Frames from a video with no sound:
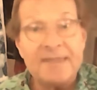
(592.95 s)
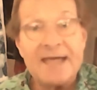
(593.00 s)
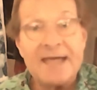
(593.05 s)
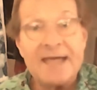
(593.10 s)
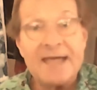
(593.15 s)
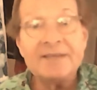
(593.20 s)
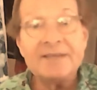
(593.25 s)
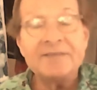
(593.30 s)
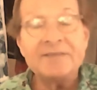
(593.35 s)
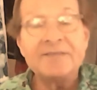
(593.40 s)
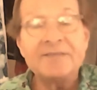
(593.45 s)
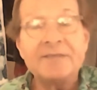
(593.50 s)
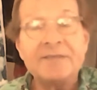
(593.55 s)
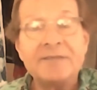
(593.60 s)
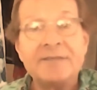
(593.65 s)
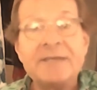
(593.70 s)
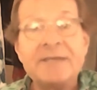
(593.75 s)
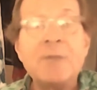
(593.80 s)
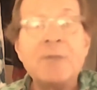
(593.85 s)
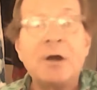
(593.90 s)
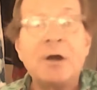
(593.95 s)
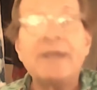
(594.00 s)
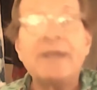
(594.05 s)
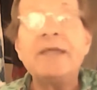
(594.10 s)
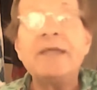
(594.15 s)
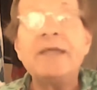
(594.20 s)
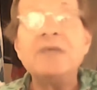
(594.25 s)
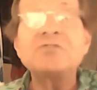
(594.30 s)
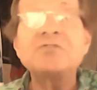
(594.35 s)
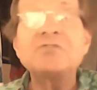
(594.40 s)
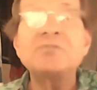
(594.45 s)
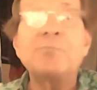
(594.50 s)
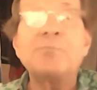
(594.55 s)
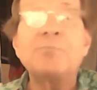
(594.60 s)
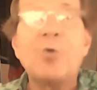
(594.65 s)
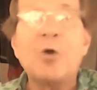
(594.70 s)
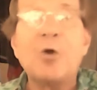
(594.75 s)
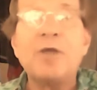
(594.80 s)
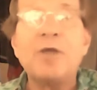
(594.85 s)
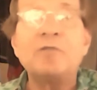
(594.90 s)
That is the demarcation
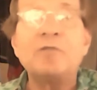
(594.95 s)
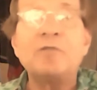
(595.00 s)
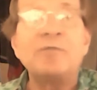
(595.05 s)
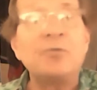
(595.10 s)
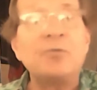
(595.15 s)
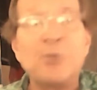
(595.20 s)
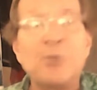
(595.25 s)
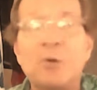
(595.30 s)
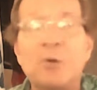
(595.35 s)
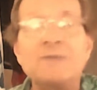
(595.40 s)
point for North